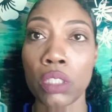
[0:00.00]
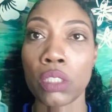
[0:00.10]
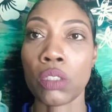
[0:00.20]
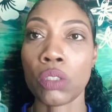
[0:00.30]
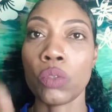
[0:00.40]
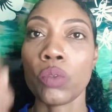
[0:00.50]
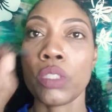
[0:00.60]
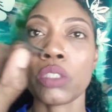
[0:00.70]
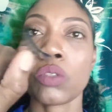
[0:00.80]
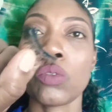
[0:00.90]
the glue
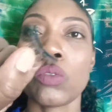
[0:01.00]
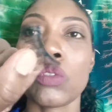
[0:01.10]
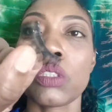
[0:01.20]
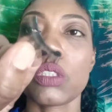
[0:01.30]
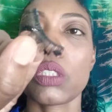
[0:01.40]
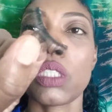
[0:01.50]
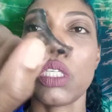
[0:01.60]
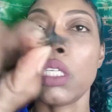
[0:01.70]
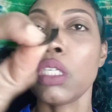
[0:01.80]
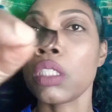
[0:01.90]
is on.
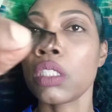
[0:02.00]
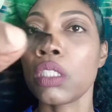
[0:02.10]
See?